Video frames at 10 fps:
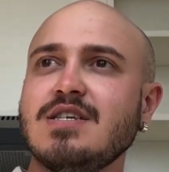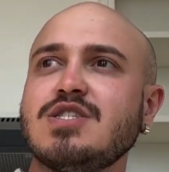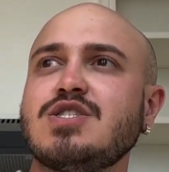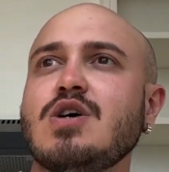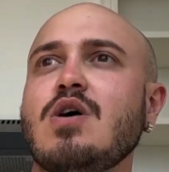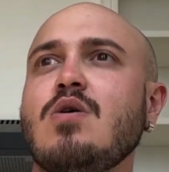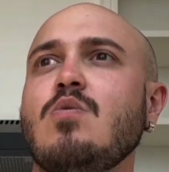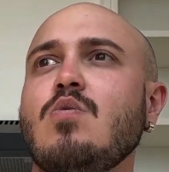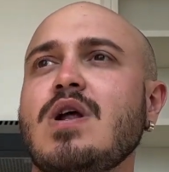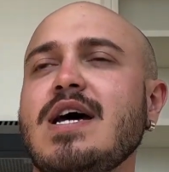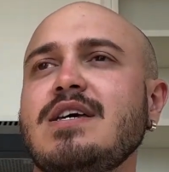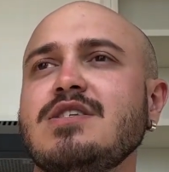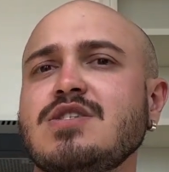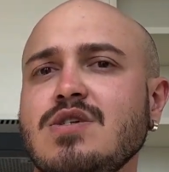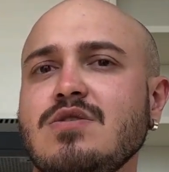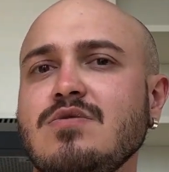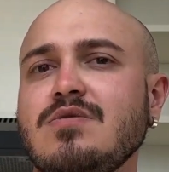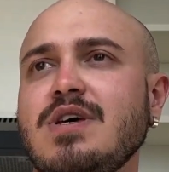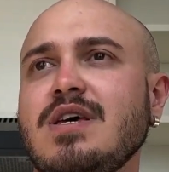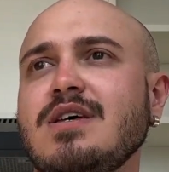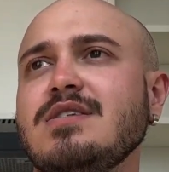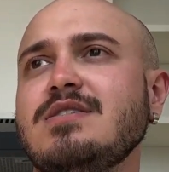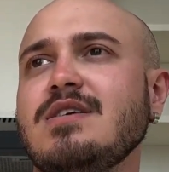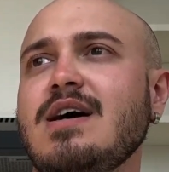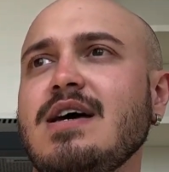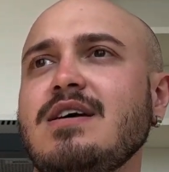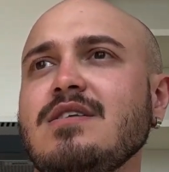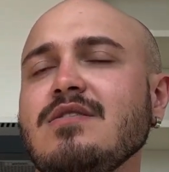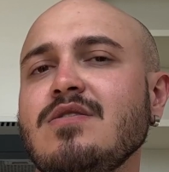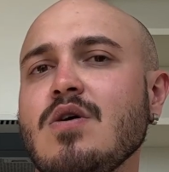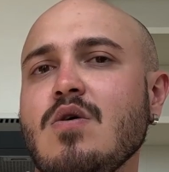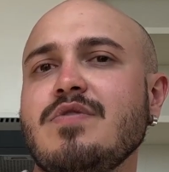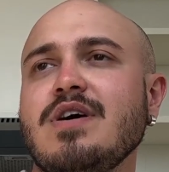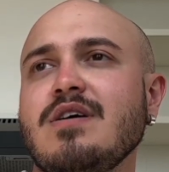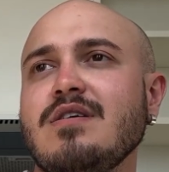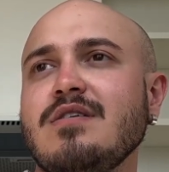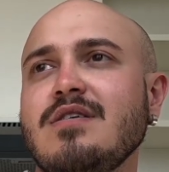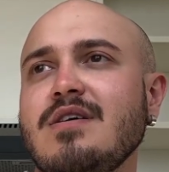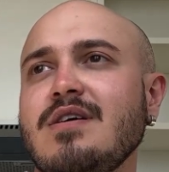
So what I can do is I can go there,